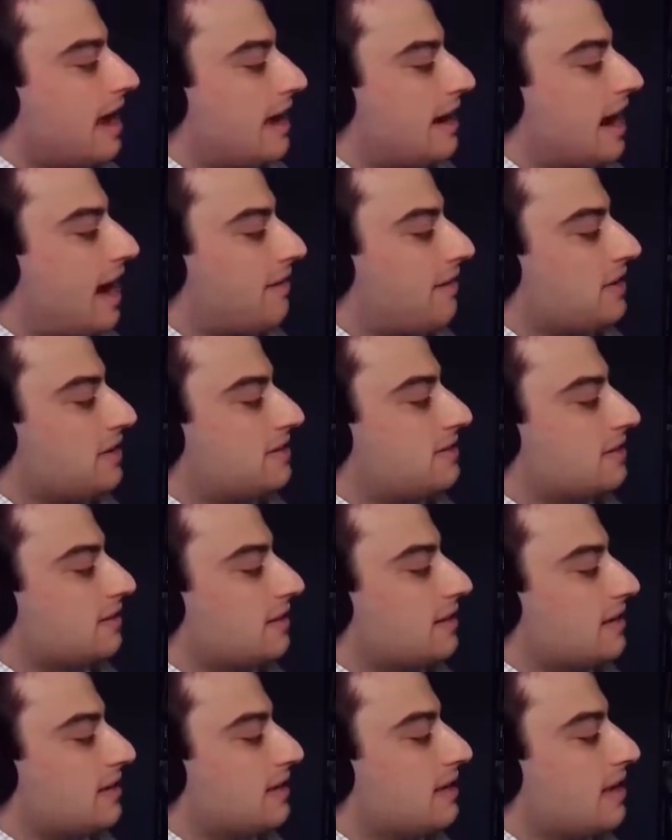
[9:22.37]
And
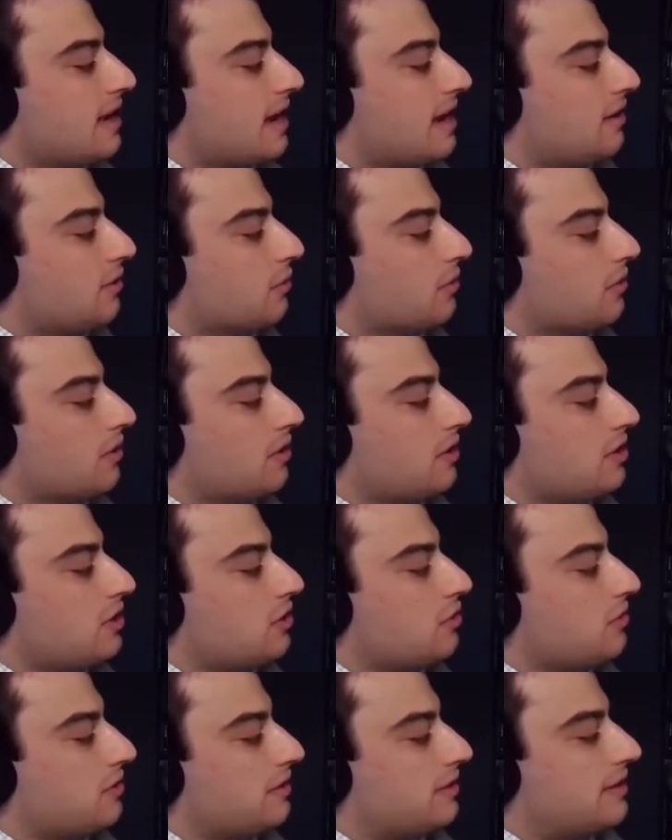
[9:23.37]
obviously, in order
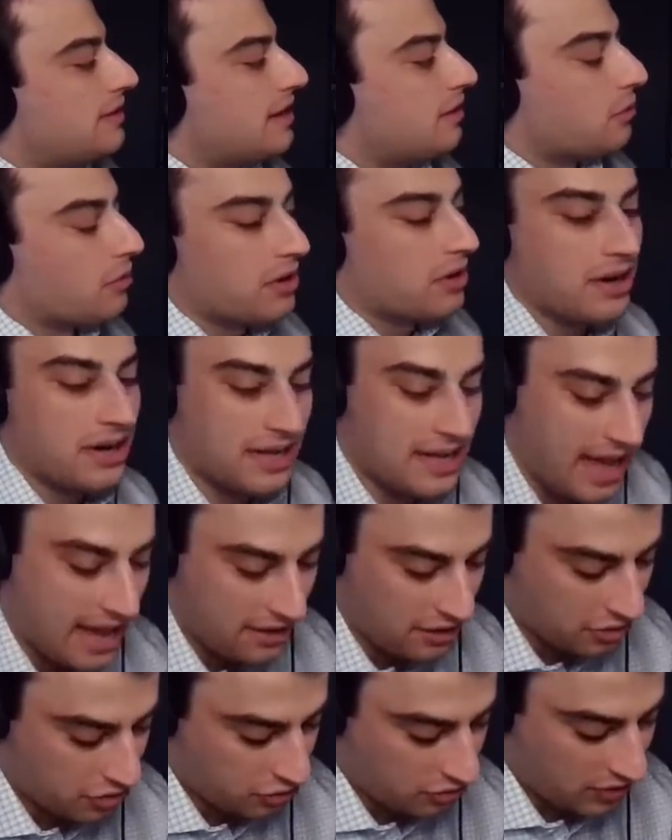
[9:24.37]
to
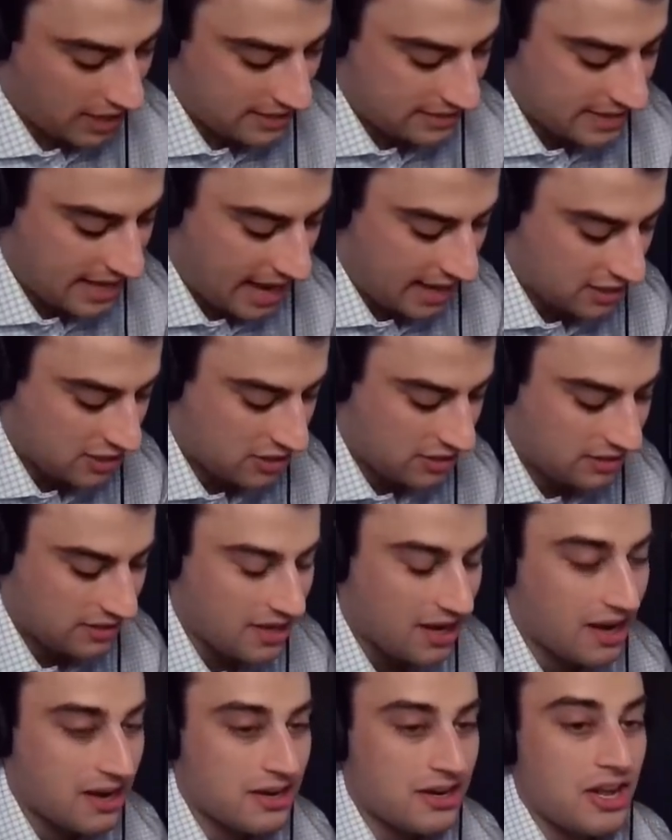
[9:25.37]
get your transaction
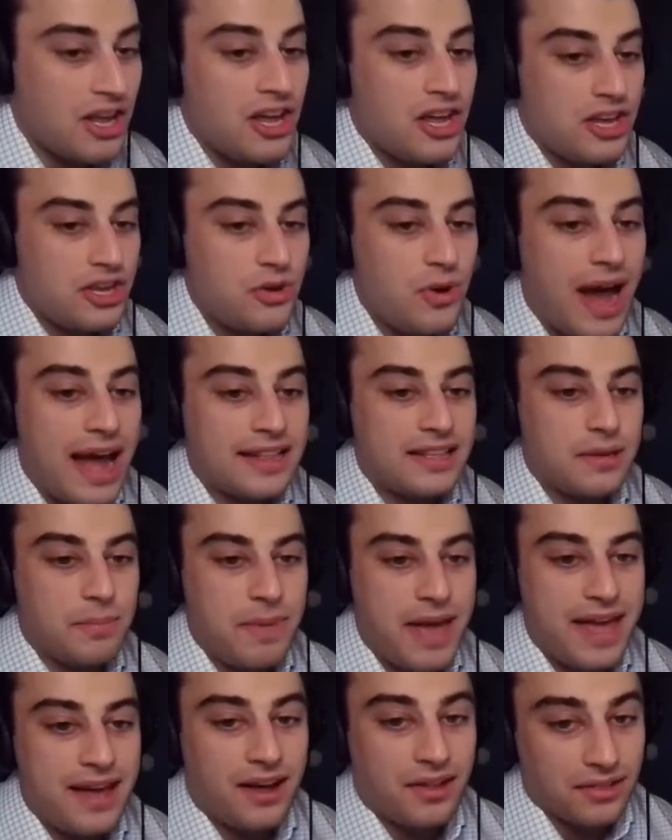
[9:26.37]
done, you had to
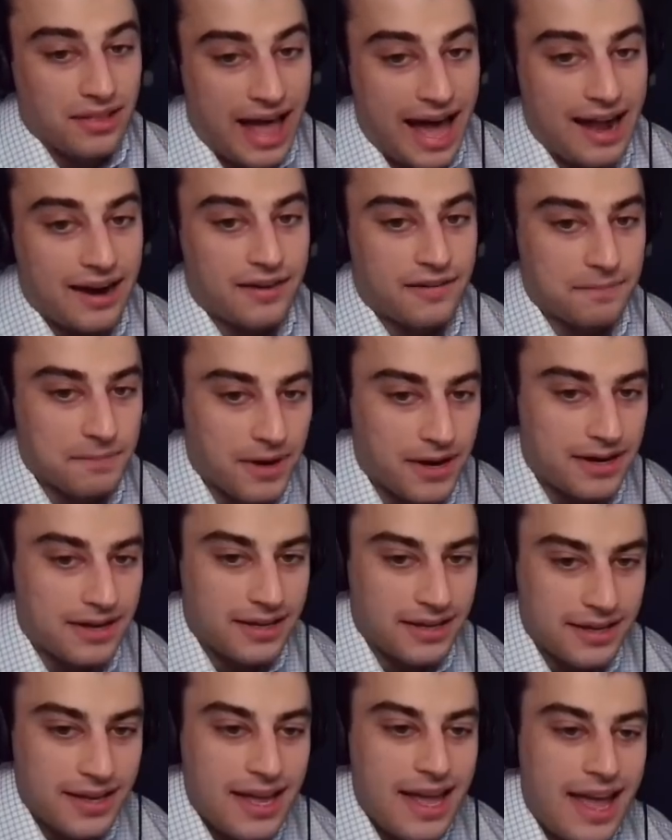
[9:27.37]
pay a lot of
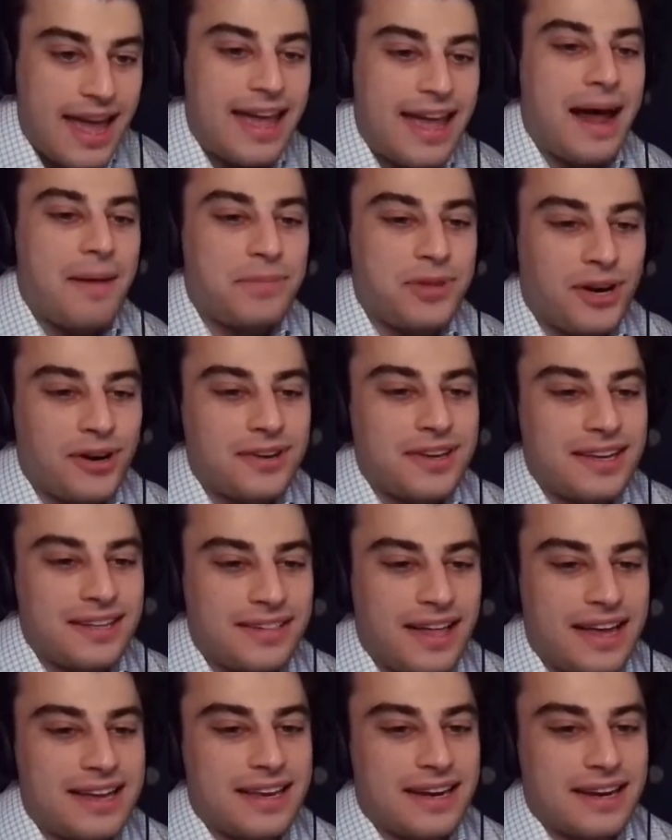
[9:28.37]
money. And I'm
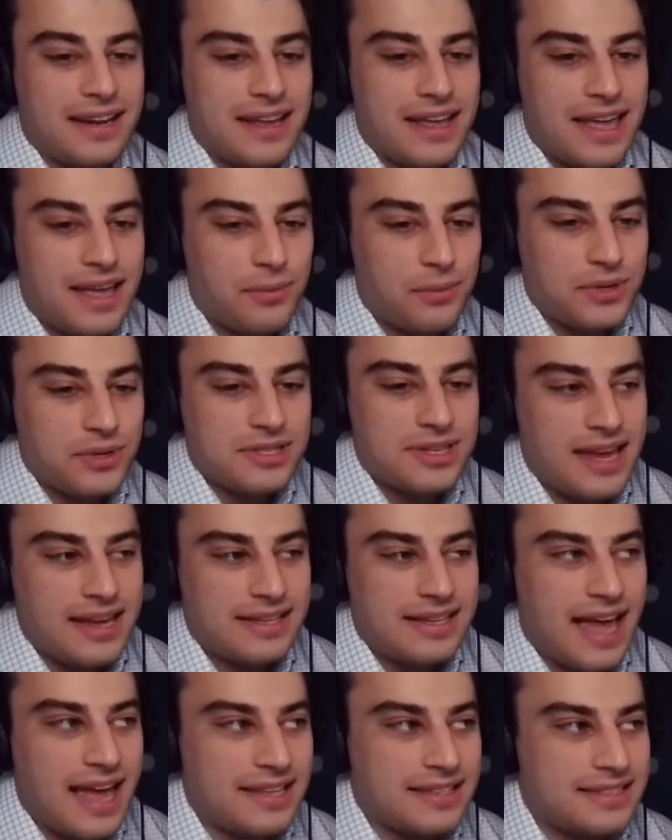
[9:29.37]
talking like it was
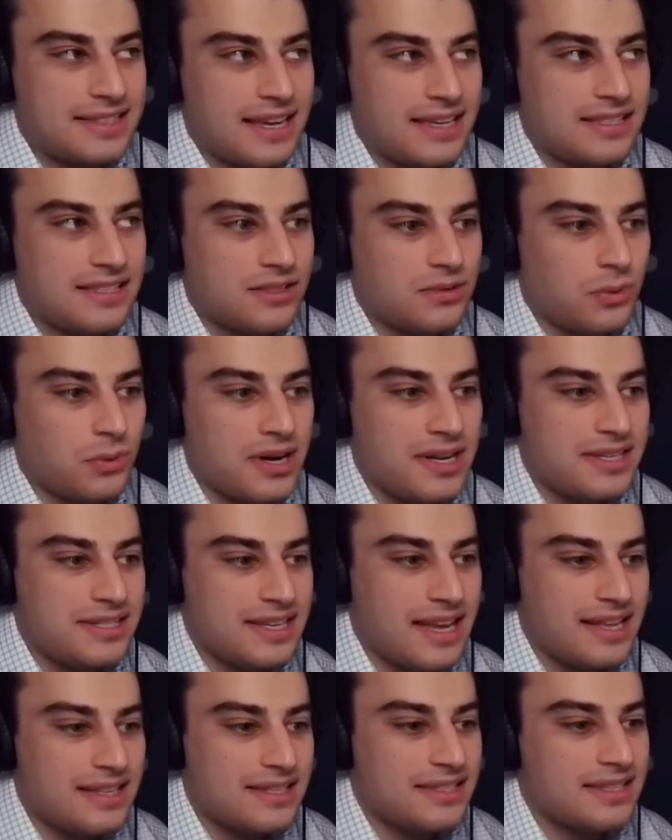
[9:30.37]
like 10 cents, 20
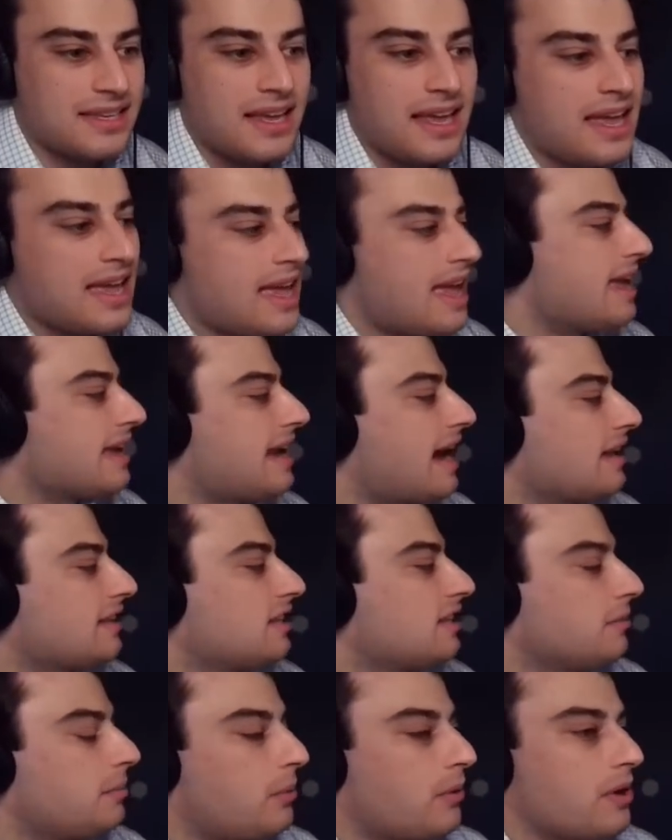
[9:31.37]
cents. It got
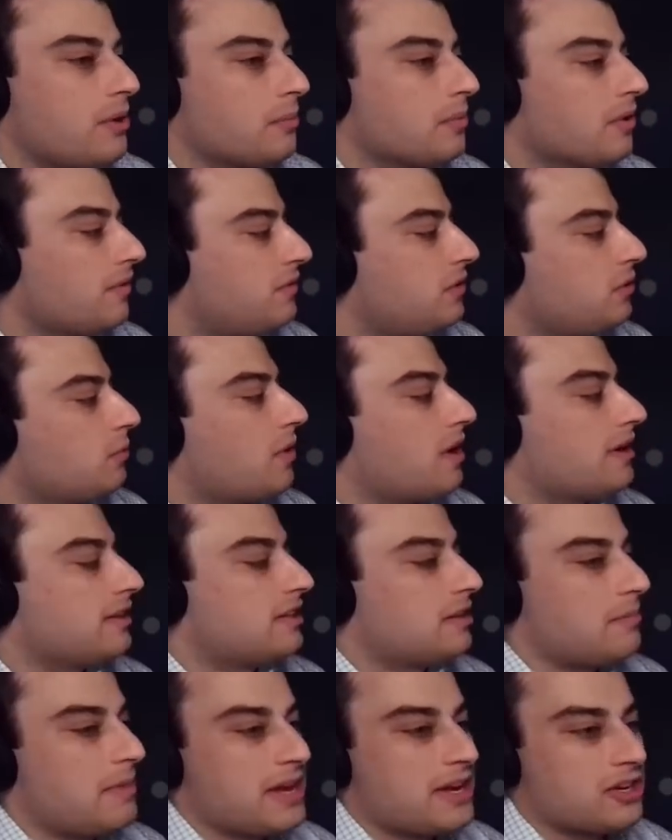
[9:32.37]
to the point where if you wanted
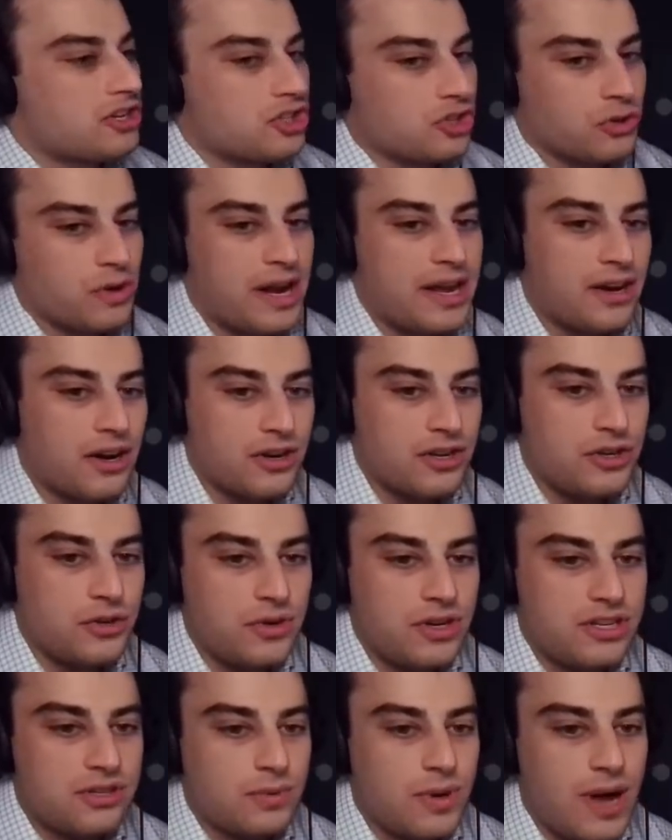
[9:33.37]
to make a trade on
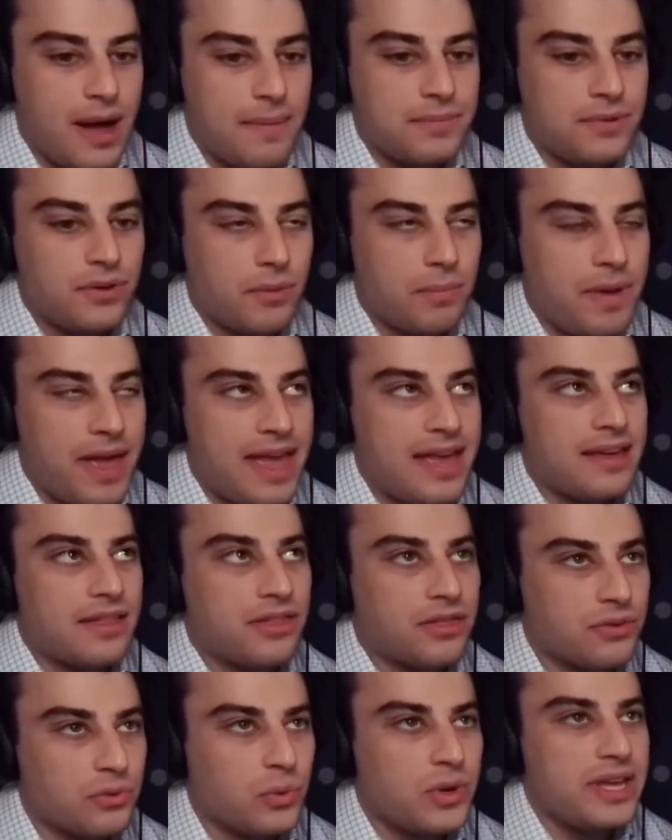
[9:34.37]
Uniswap, you were paying
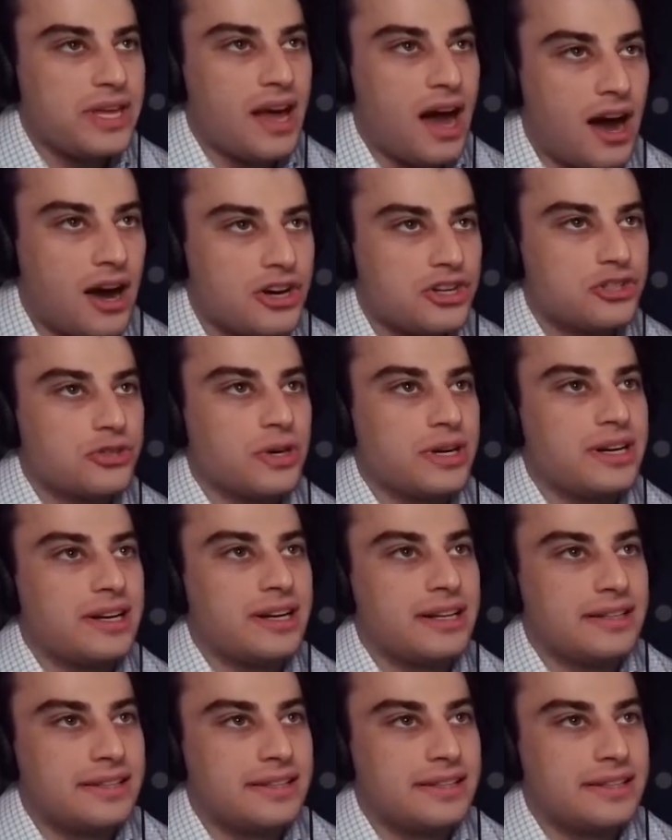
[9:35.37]
$300.